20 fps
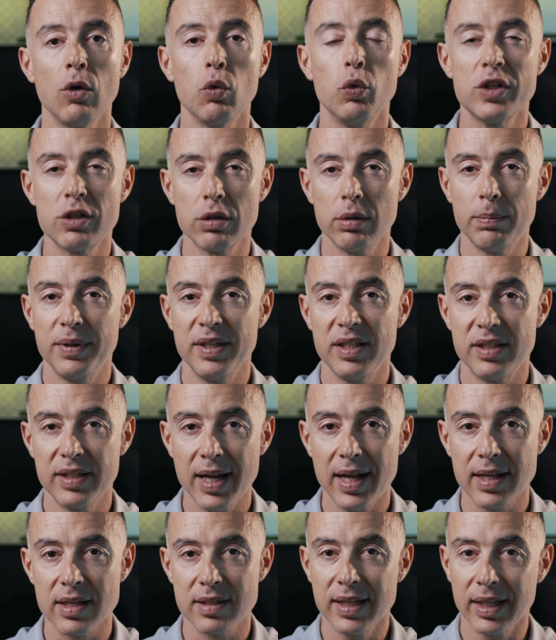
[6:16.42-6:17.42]
which
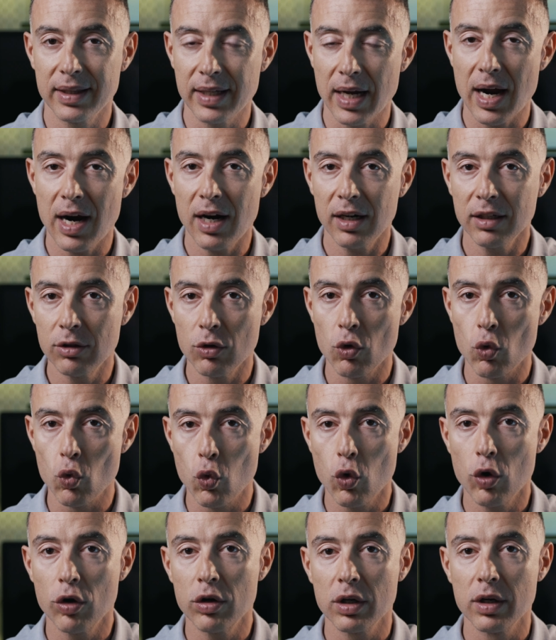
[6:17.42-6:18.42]
represents that hard
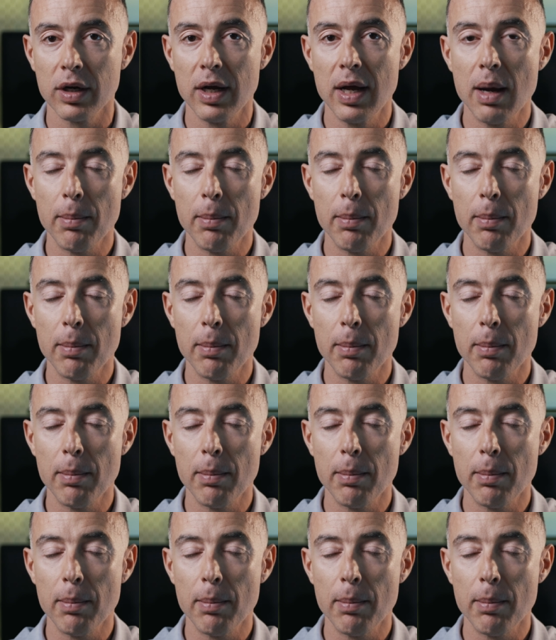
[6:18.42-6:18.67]
work